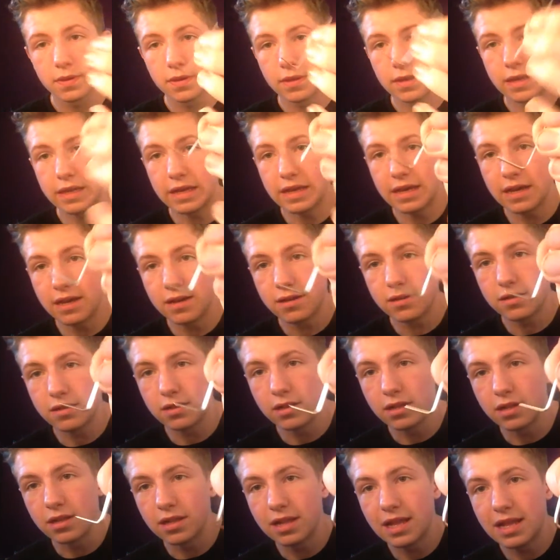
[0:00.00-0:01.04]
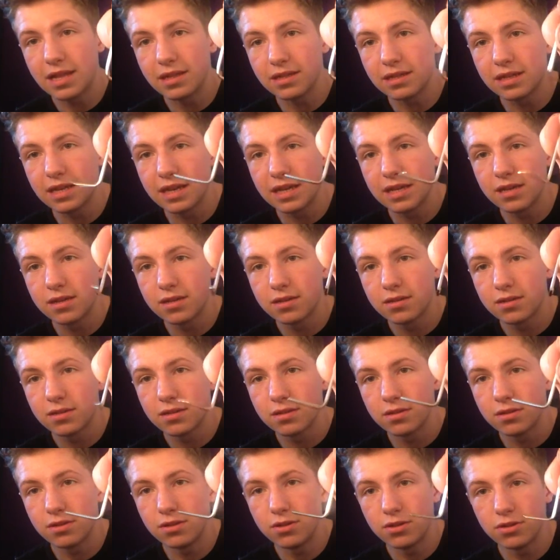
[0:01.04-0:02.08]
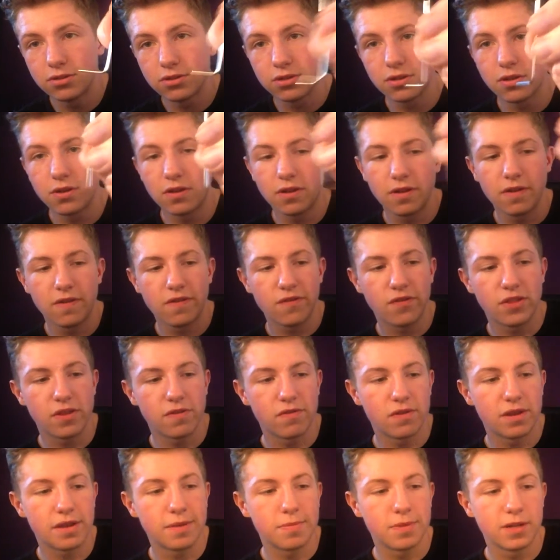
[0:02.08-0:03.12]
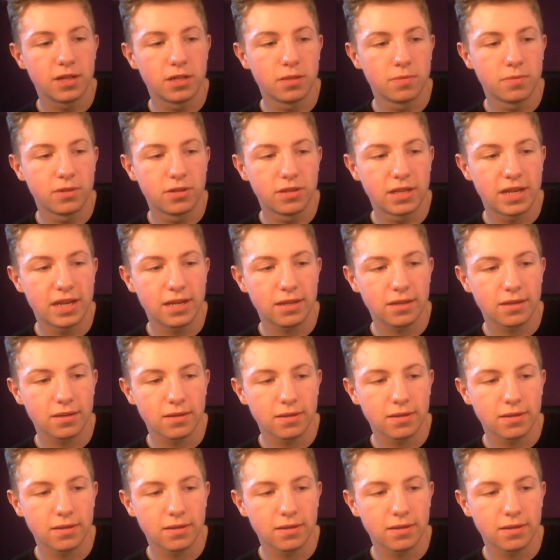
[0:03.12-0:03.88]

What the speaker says: You get a little Allen key also for the rebuildable deck.